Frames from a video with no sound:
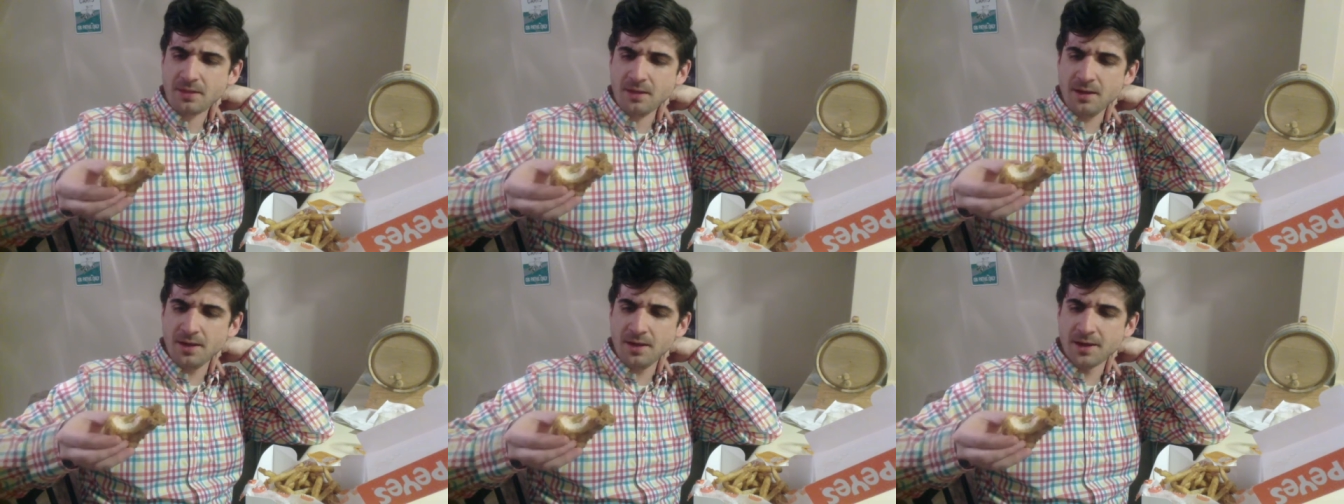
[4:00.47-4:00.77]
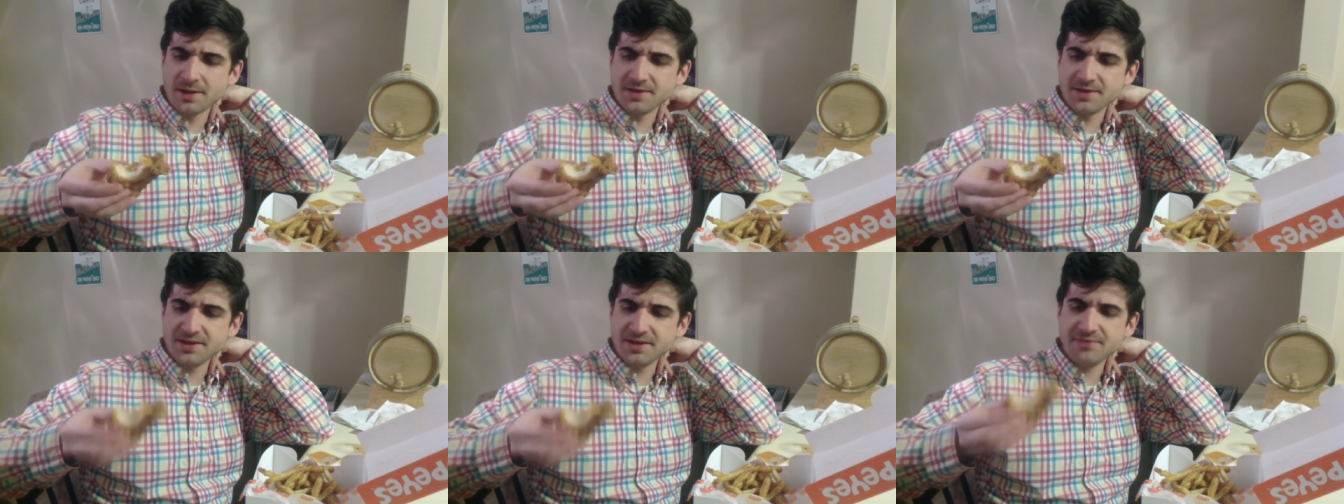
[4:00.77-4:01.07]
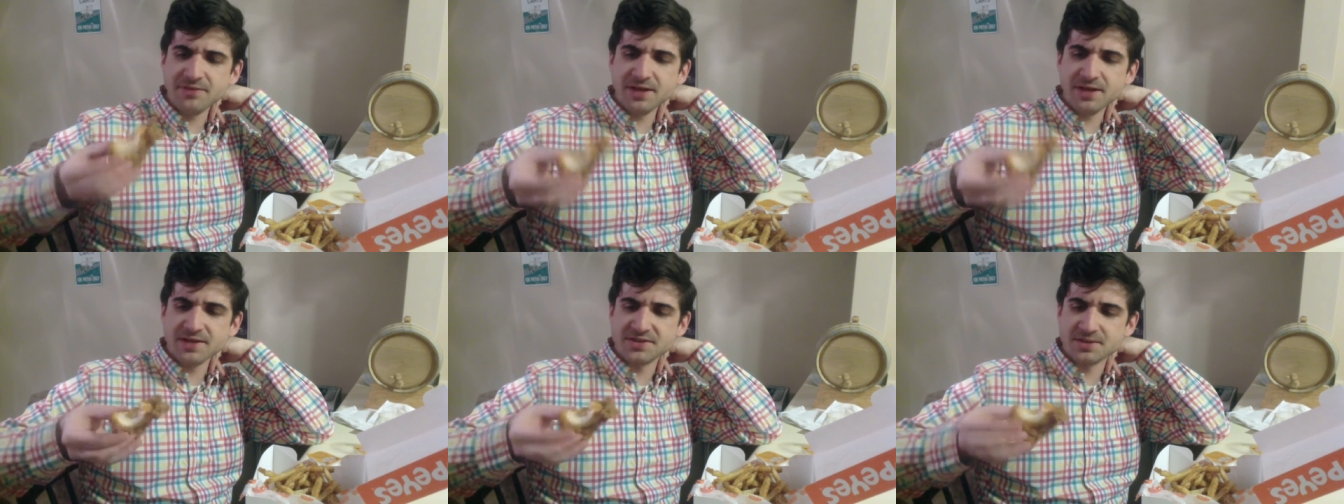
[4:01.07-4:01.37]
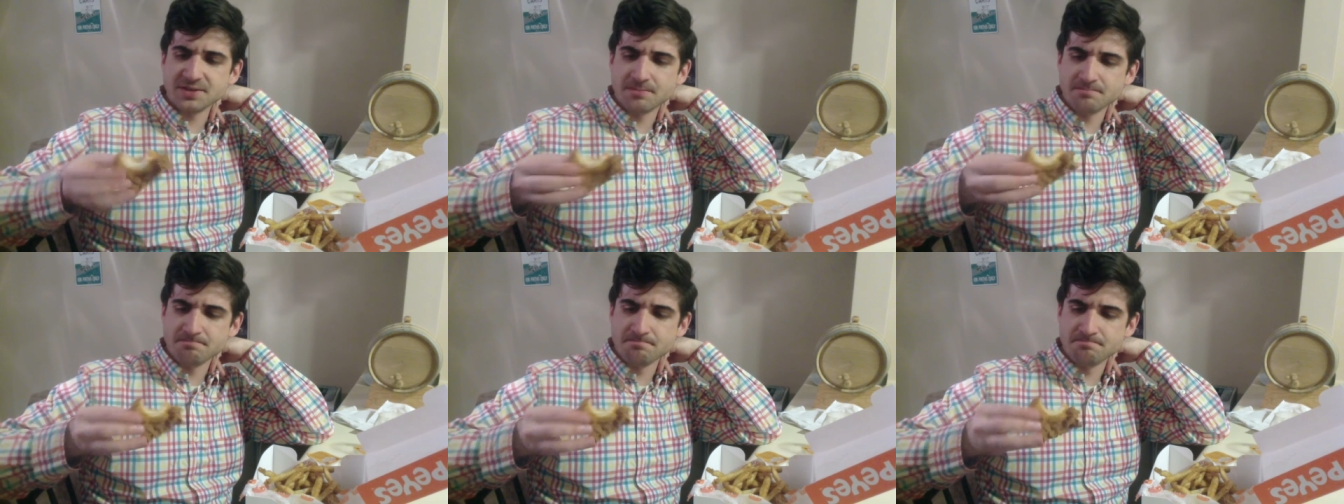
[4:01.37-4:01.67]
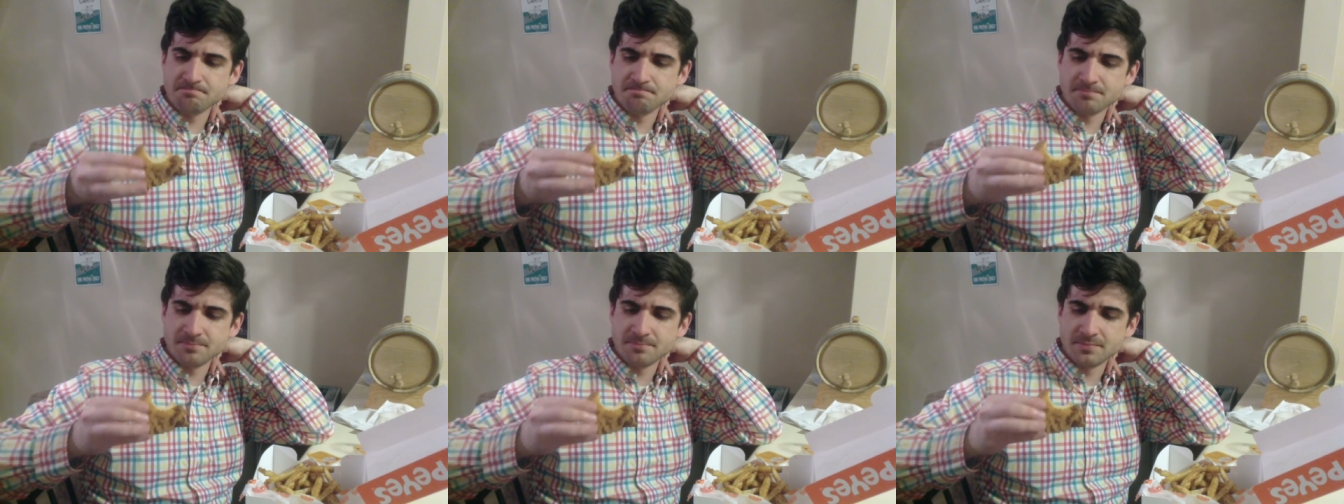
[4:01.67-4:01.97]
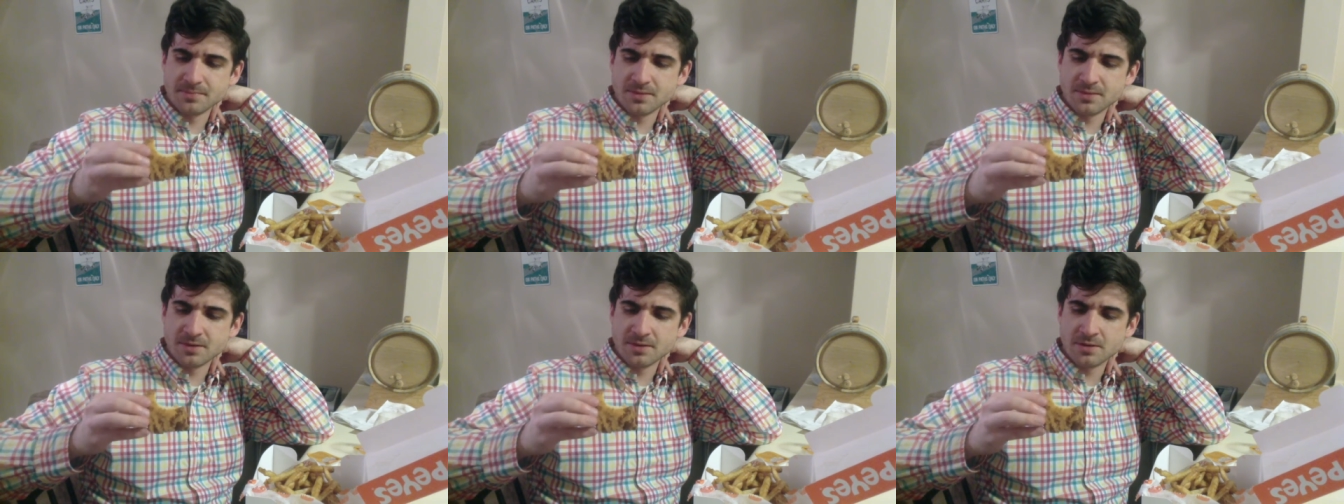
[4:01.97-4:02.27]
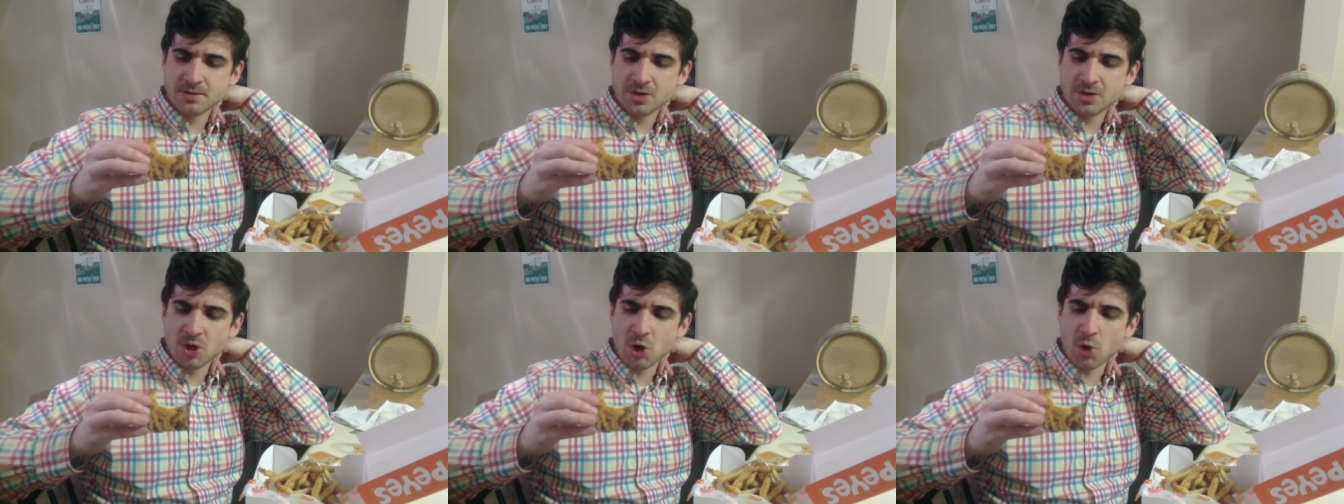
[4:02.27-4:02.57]
Uh, definitely has some
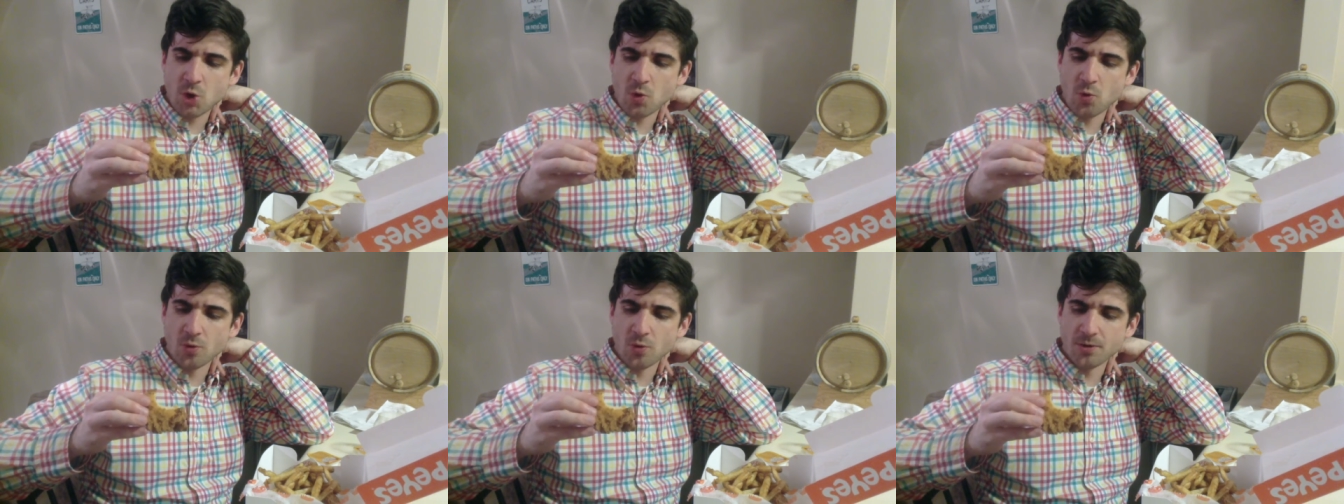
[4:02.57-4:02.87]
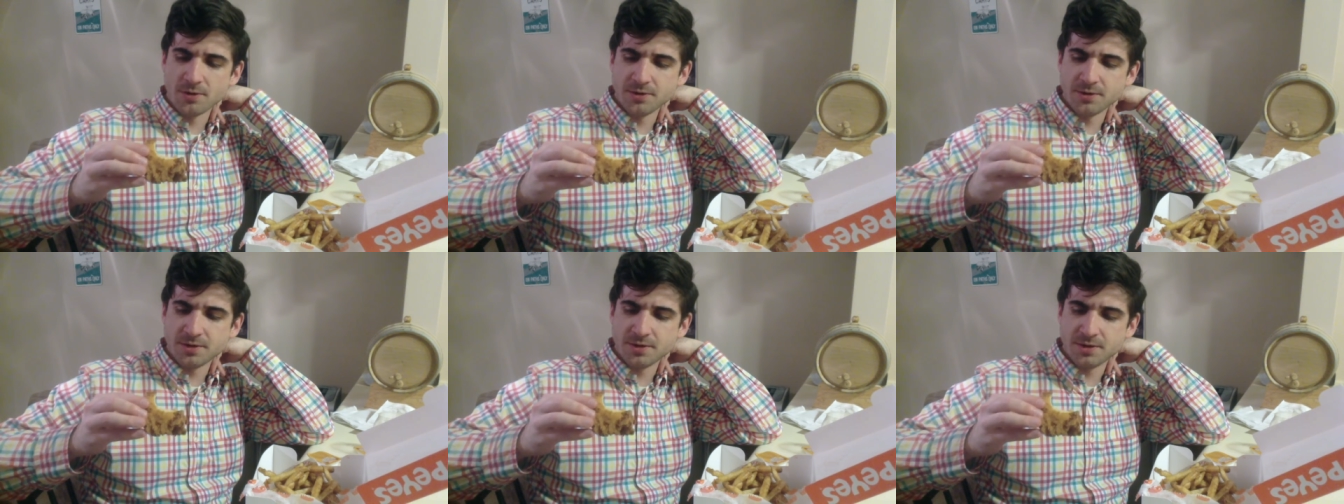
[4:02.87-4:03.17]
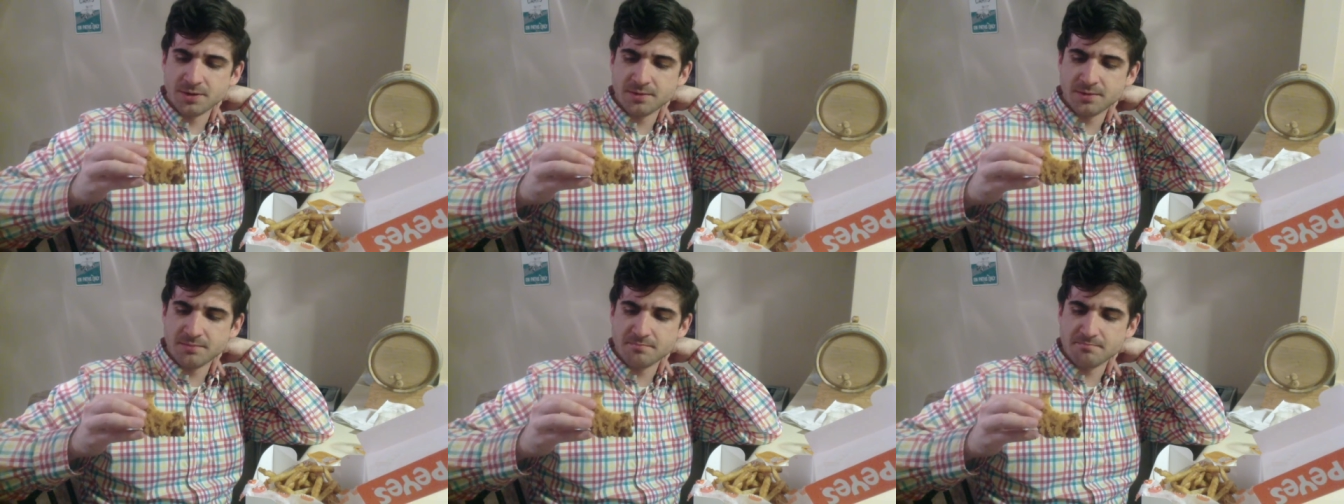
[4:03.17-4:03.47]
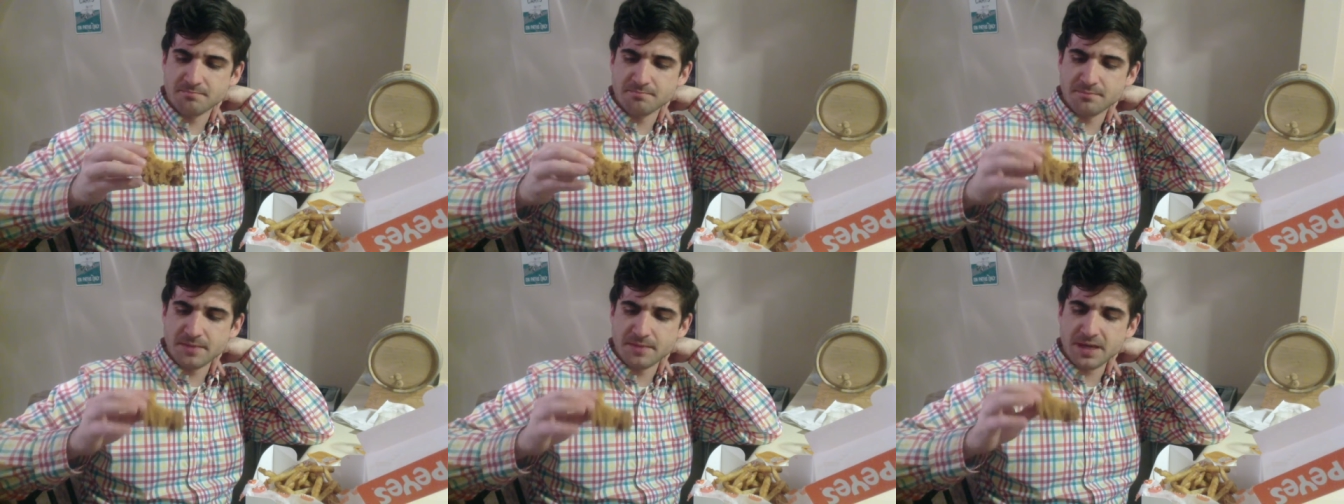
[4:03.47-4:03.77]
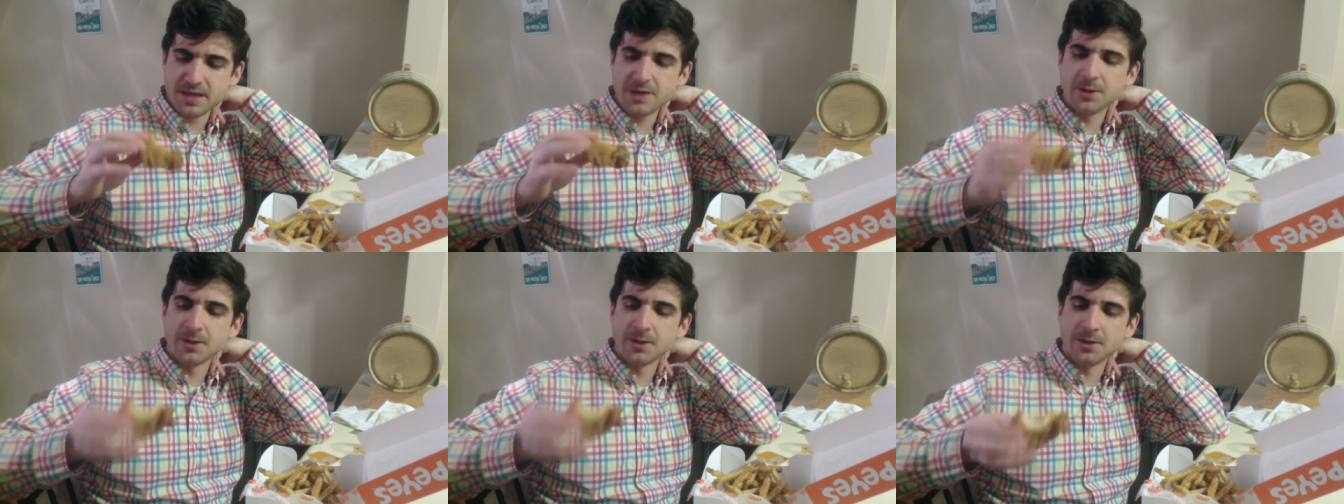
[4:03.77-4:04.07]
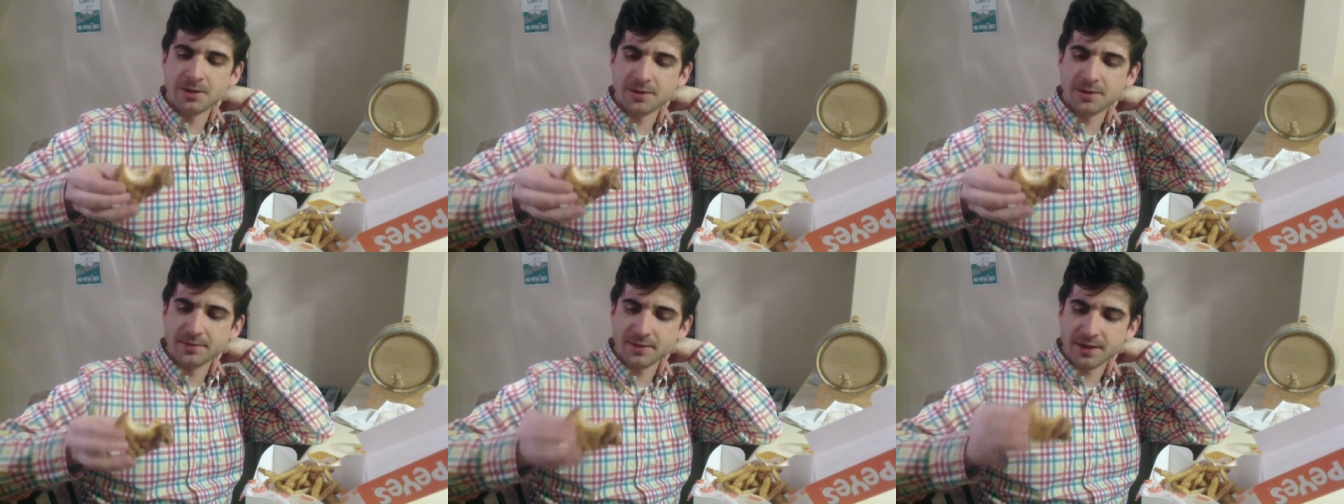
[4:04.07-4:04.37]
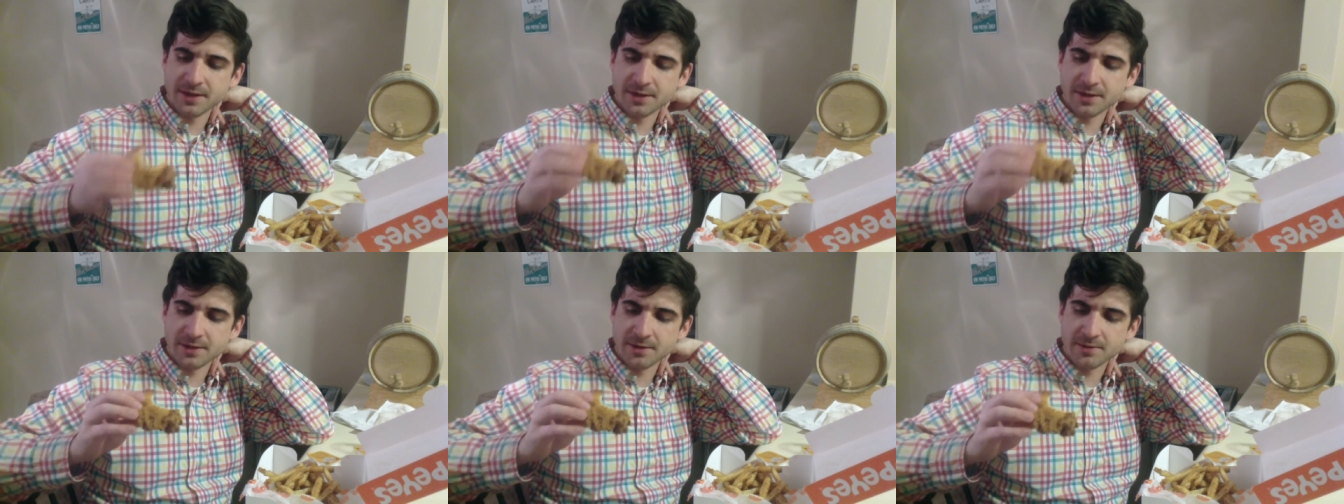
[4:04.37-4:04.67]
corn meal on
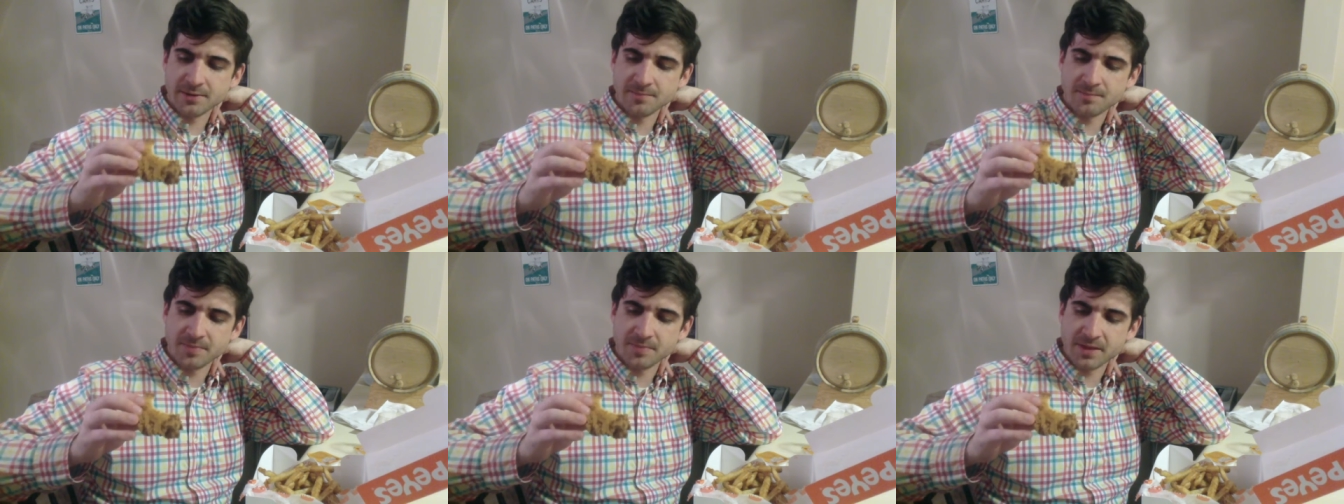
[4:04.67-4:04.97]
there.